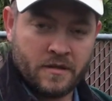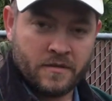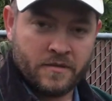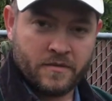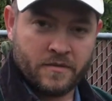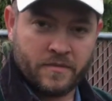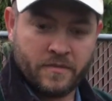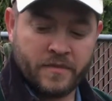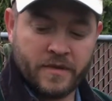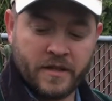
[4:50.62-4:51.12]

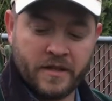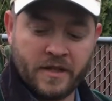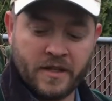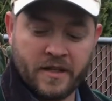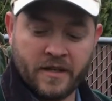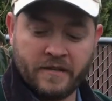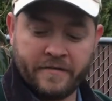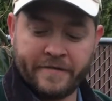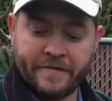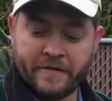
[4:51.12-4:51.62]
really
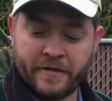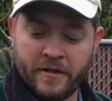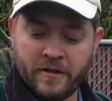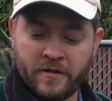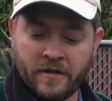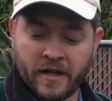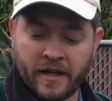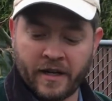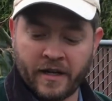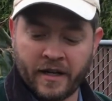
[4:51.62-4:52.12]
good
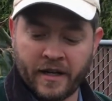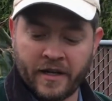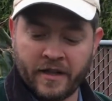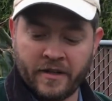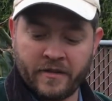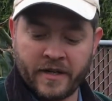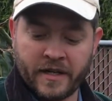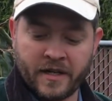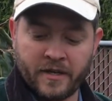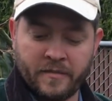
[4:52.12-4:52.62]
fruit. I
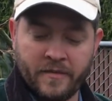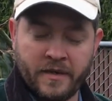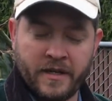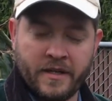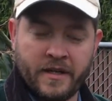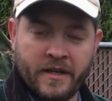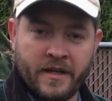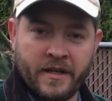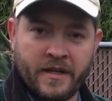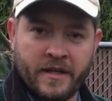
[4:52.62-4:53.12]
highly
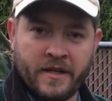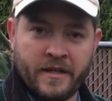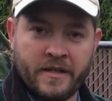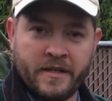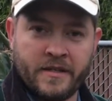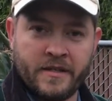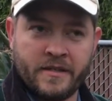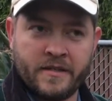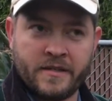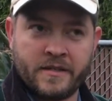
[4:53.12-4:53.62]
recommend it. It
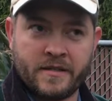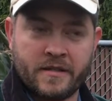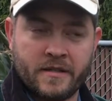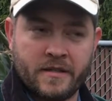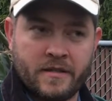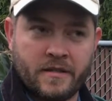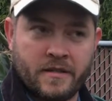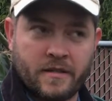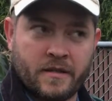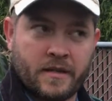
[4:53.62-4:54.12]
is
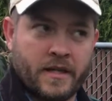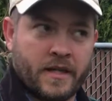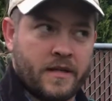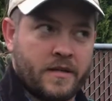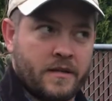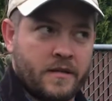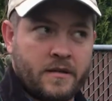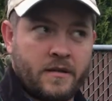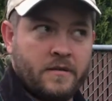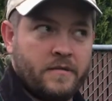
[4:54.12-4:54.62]

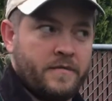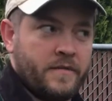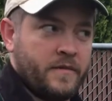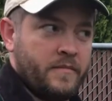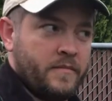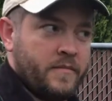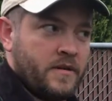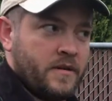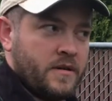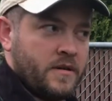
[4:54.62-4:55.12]
like
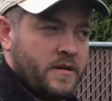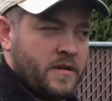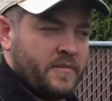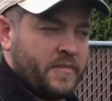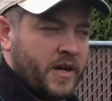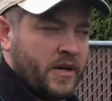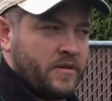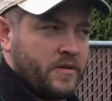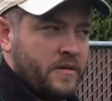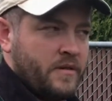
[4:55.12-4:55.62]

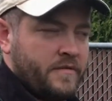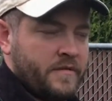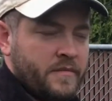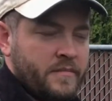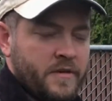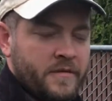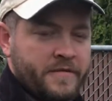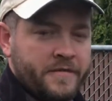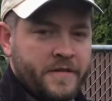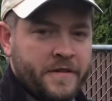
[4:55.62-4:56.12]
about
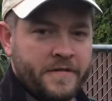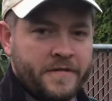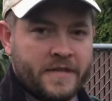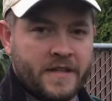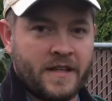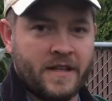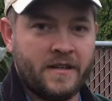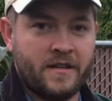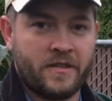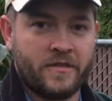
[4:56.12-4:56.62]
November
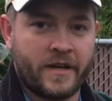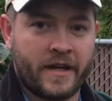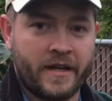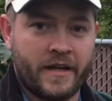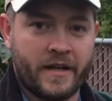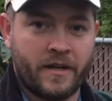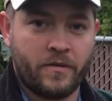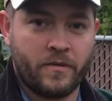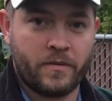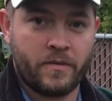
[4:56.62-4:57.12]
15th right
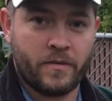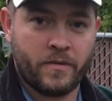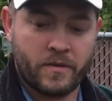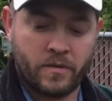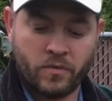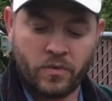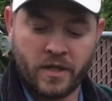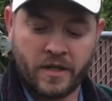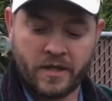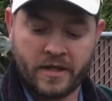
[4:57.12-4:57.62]
now.
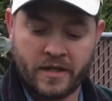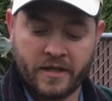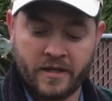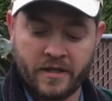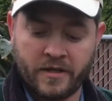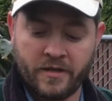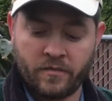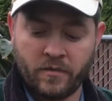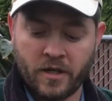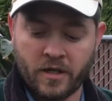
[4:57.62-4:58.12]
We are
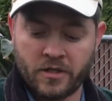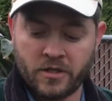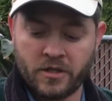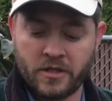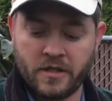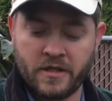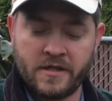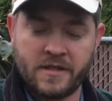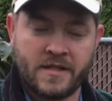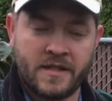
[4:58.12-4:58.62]
here in
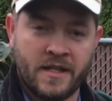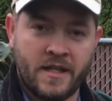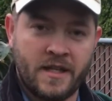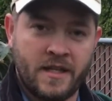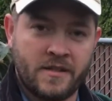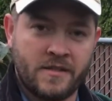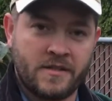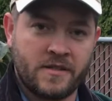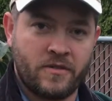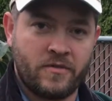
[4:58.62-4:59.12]
Washington
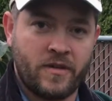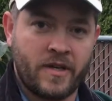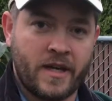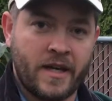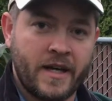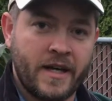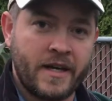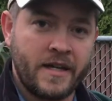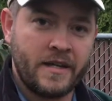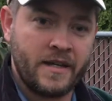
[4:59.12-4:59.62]
State, Zone
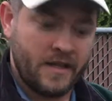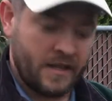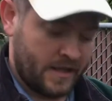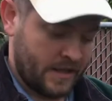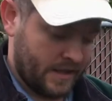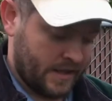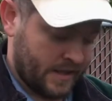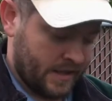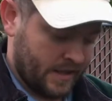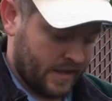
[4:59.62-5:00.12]
9,
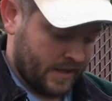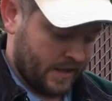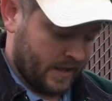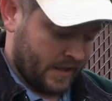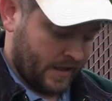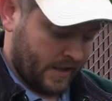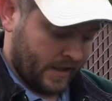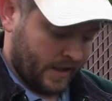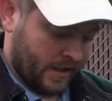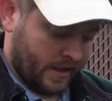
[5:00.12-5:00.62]

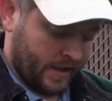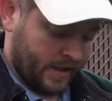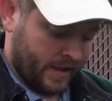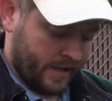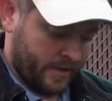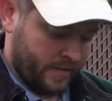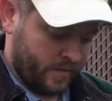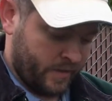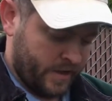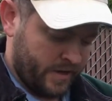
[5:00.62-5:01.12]

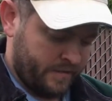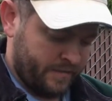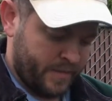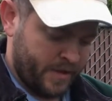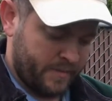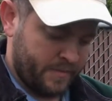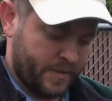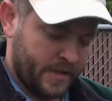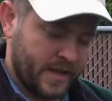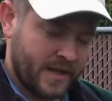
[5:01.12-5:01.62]
and we have
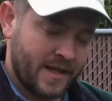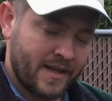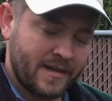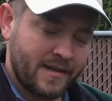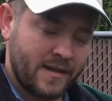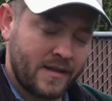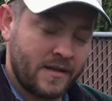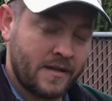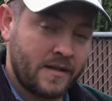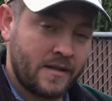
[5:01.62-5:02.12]
been picking
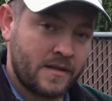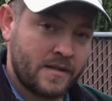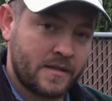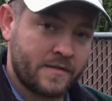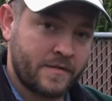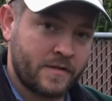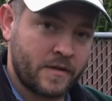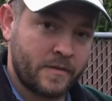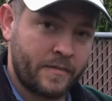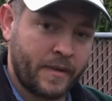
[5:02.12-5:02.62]
these
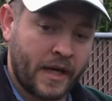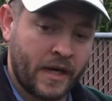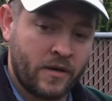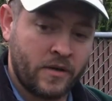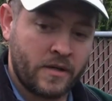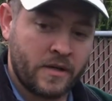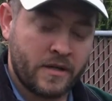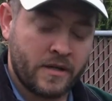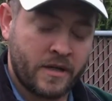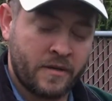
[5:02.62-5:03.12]
for
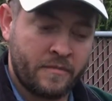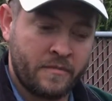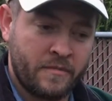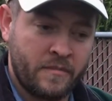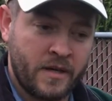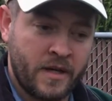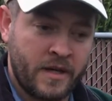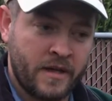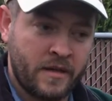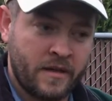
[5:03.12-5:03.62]
about a
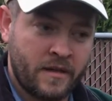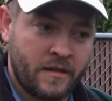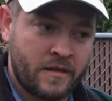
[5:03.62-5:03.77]
month.